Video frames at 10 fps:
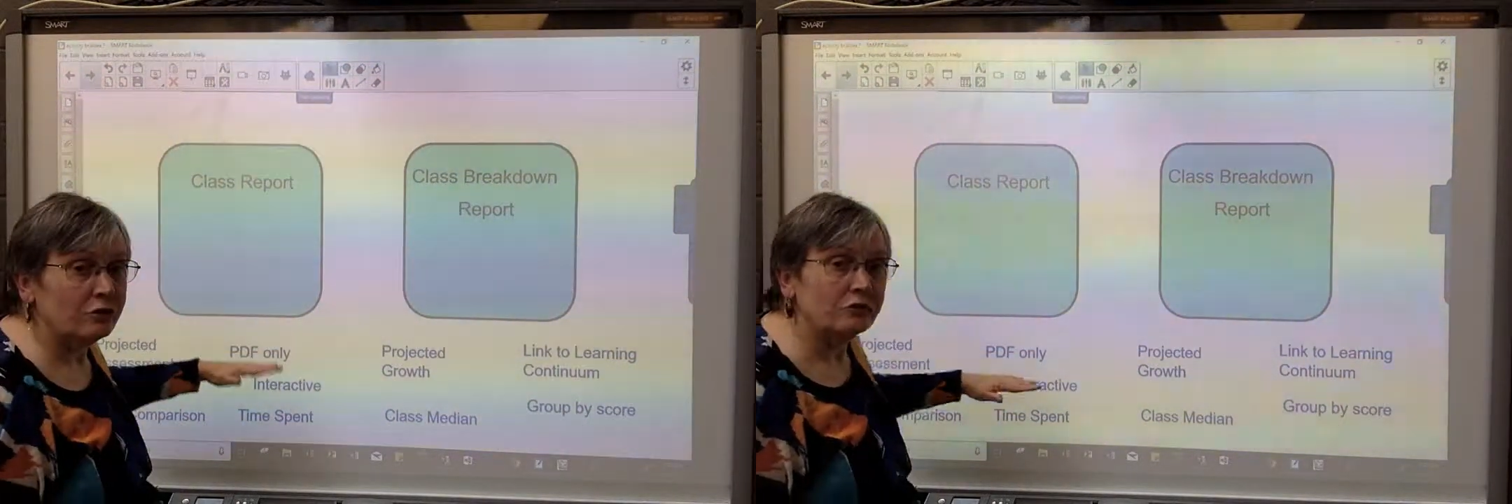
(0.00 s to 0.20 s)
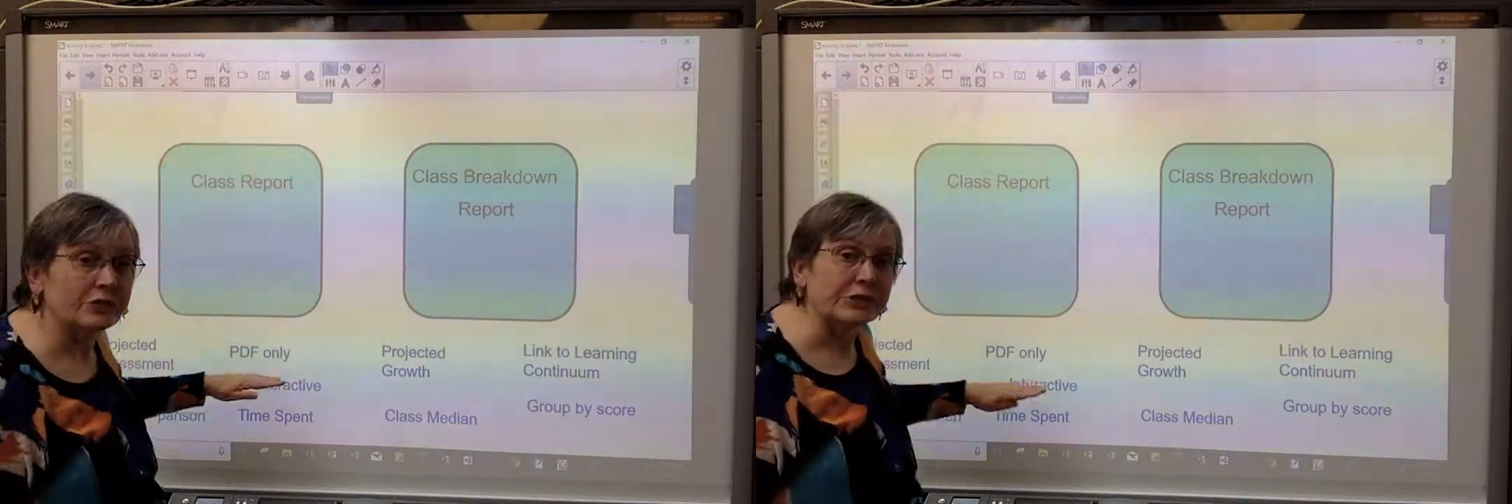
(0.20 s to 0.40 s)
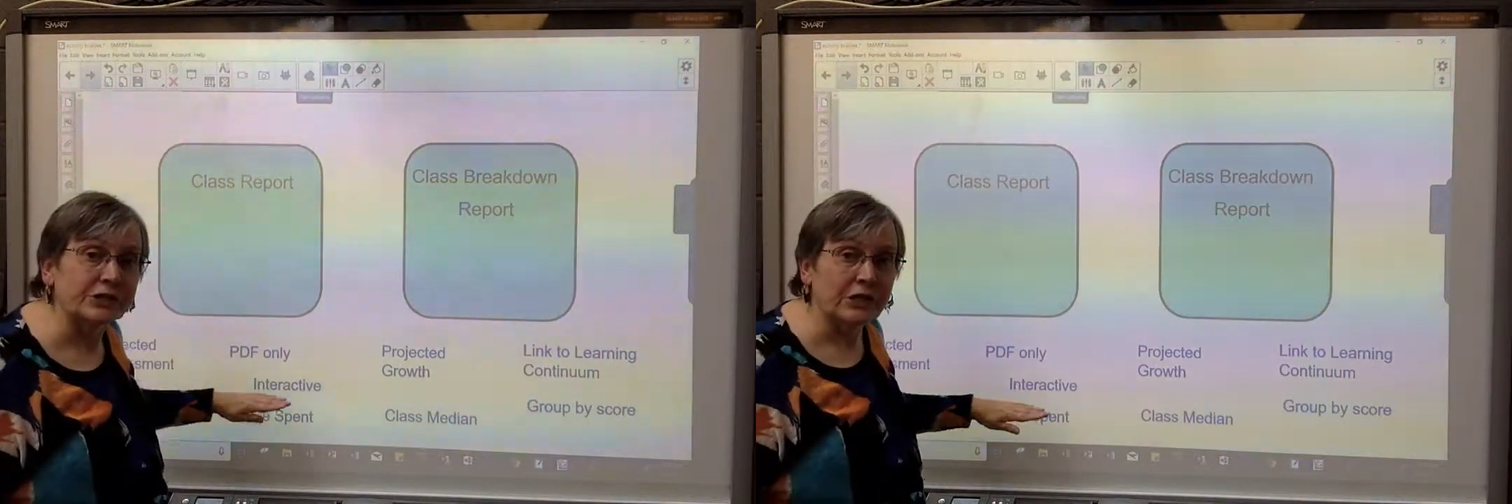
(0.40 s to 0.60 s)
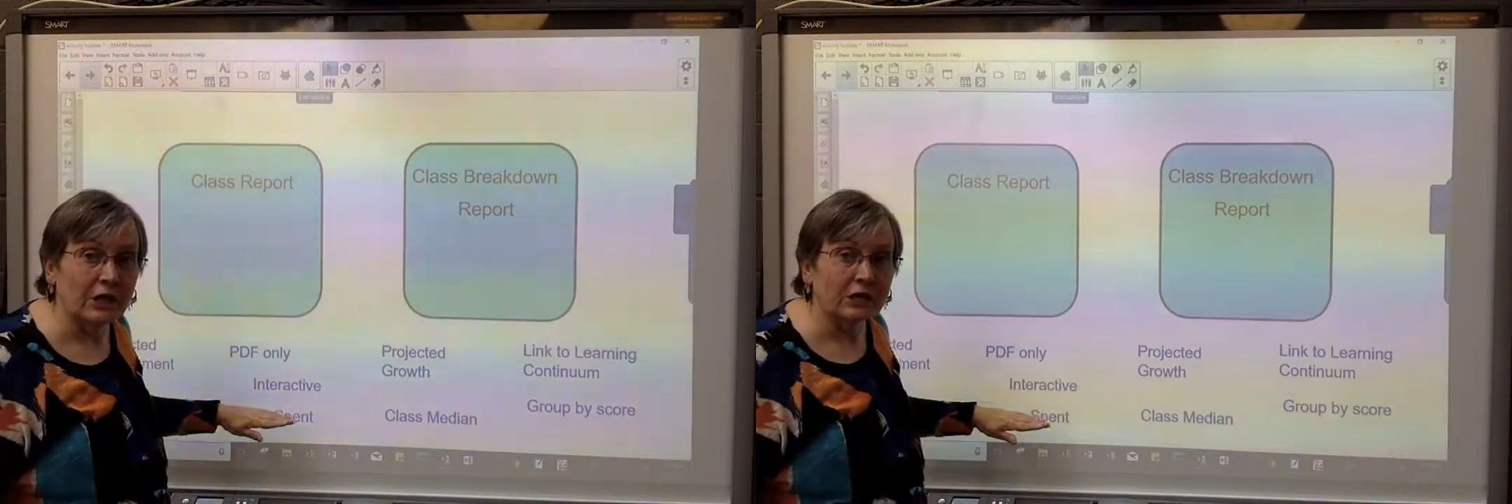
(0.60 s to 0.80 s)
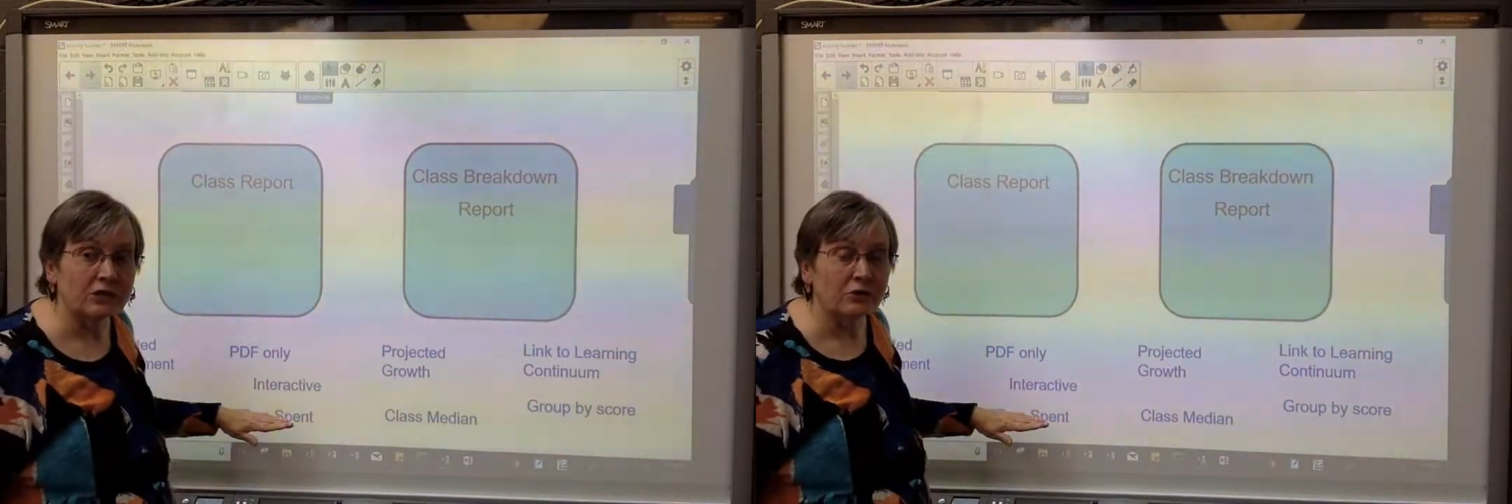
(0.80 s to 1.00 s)
uses
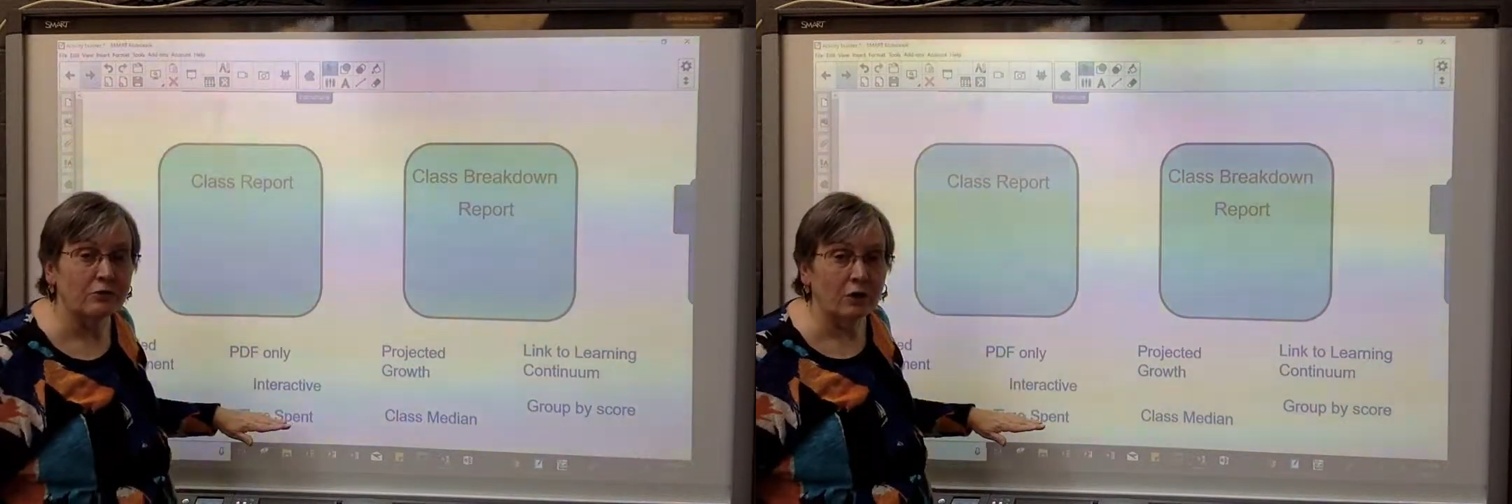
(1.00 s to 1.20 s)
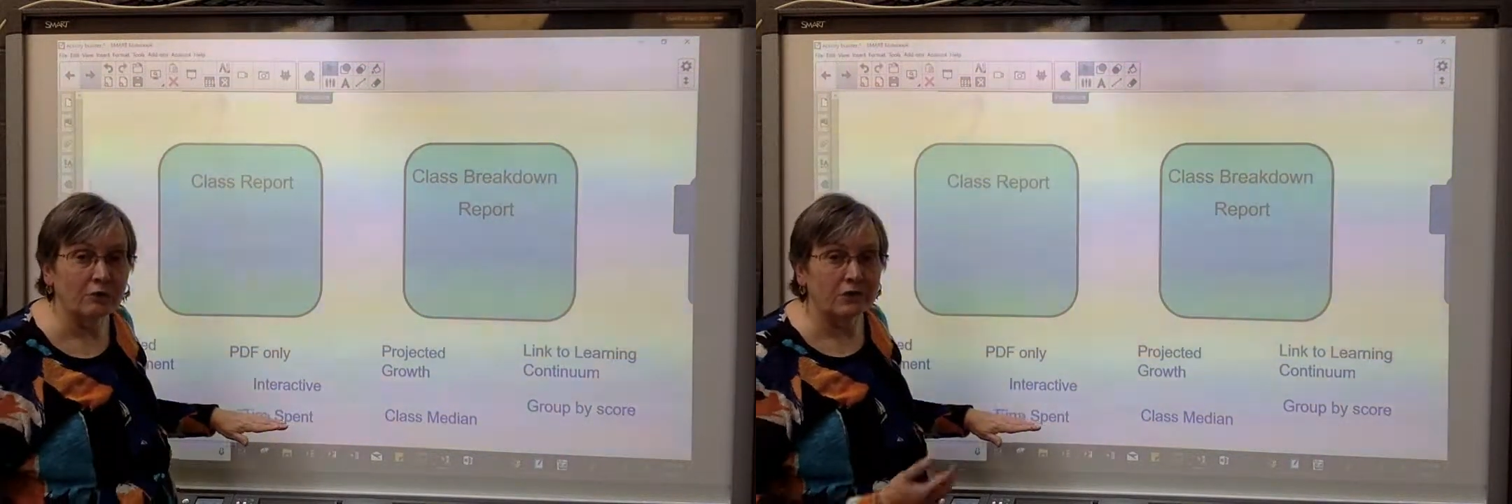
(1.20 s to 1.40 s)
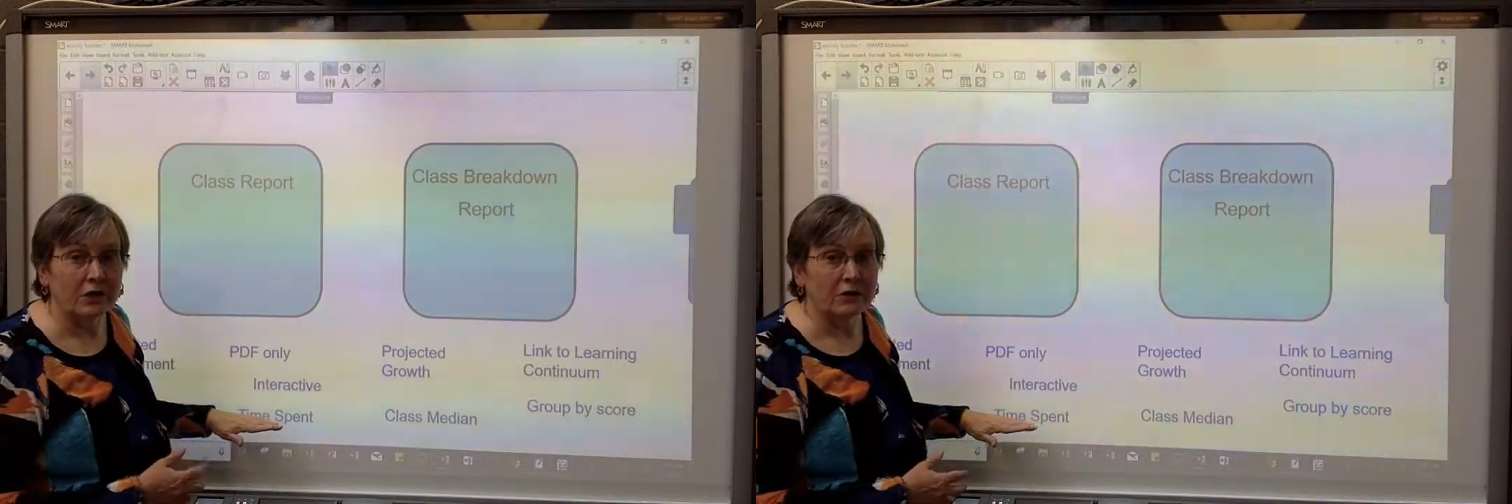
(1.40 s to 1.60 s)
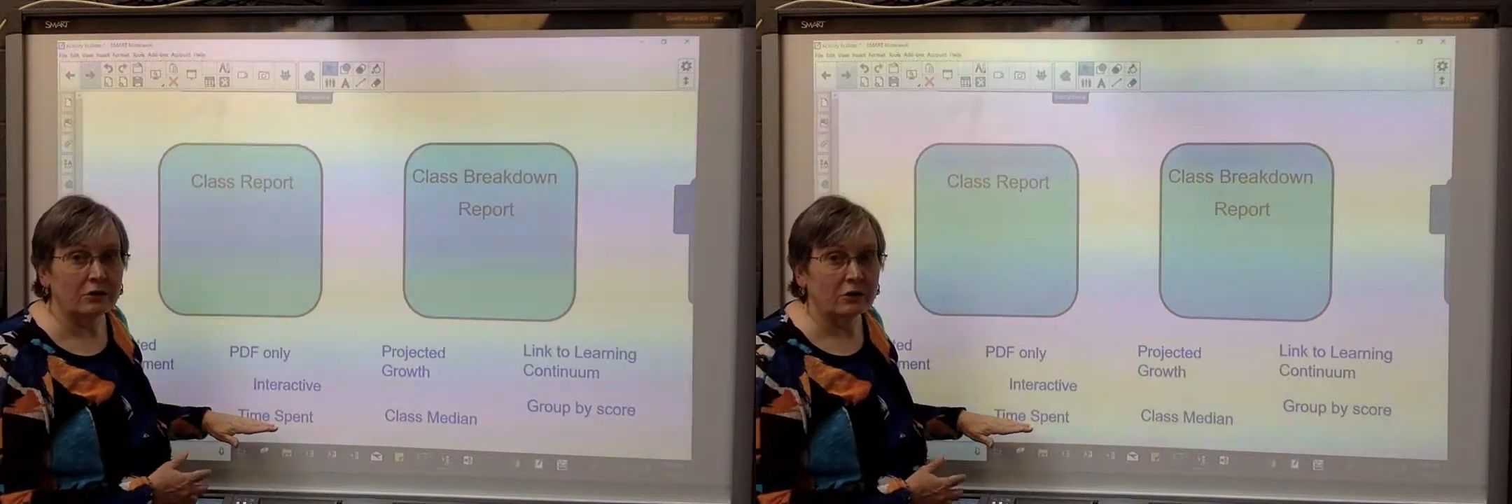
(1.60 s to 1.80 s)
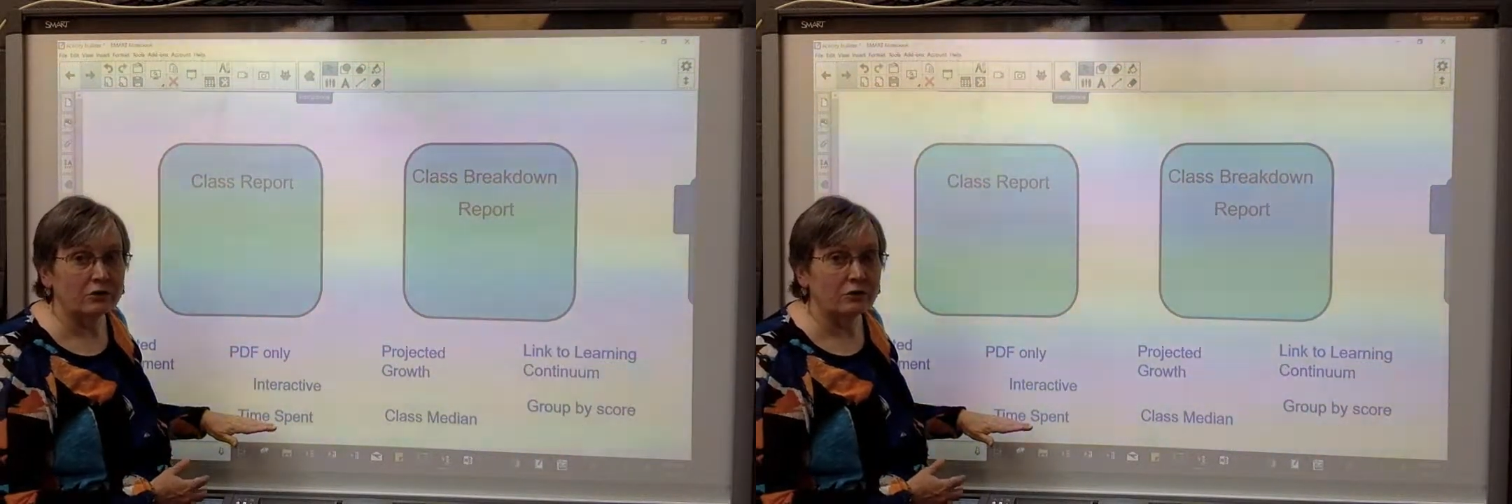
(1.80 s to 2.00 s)
text, so notice I can
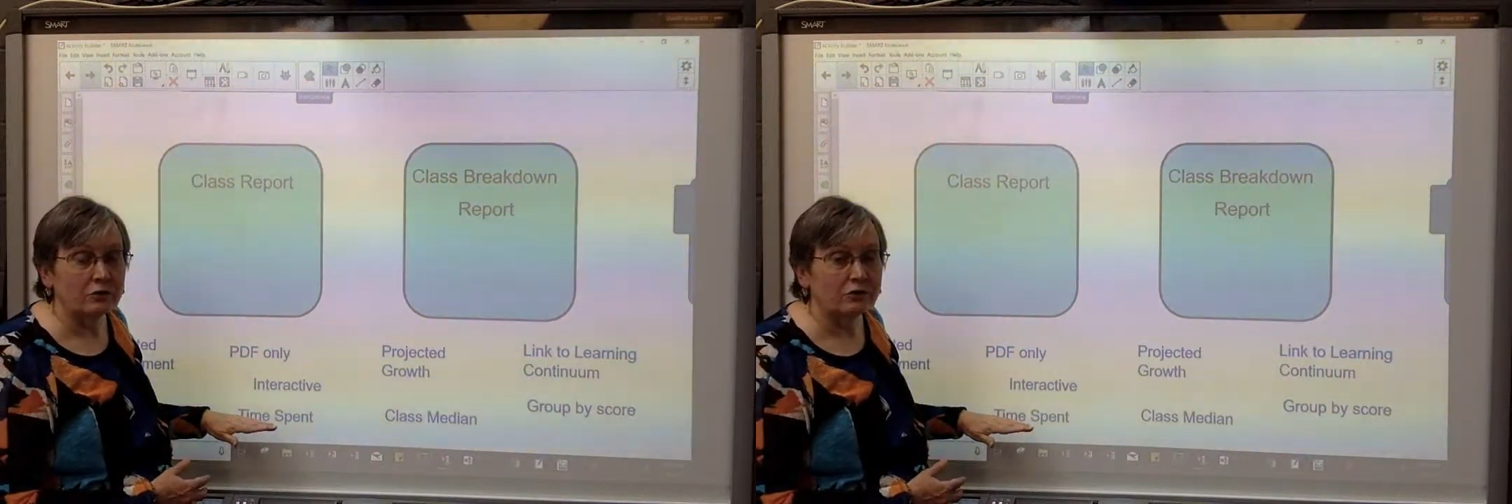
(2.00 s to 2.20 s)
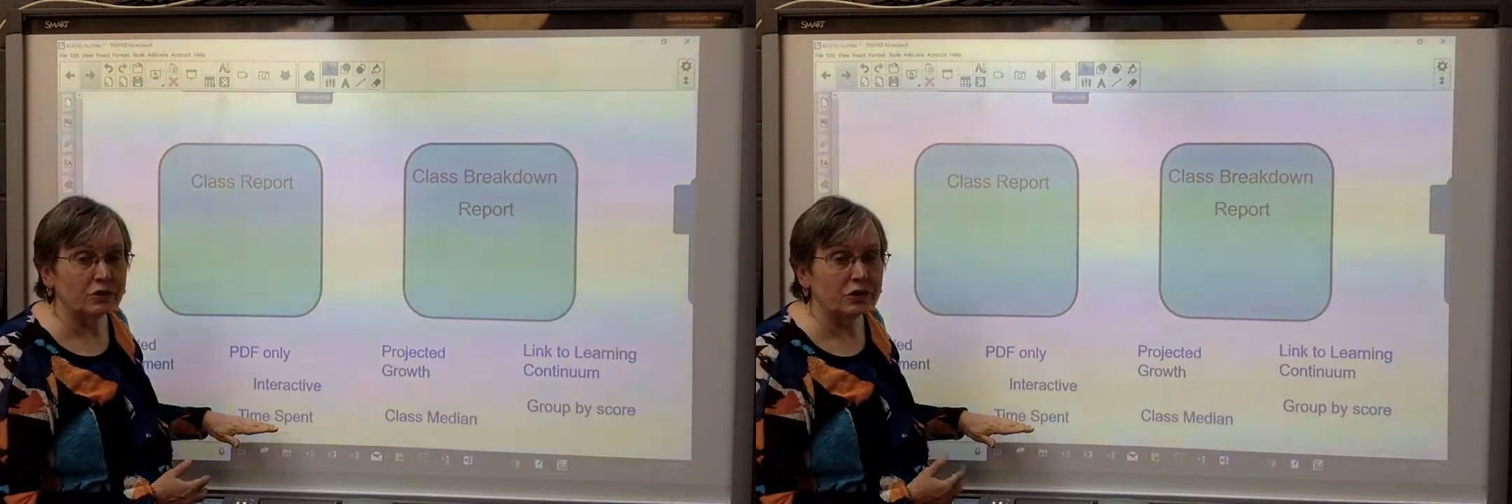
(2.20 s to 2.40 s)
also use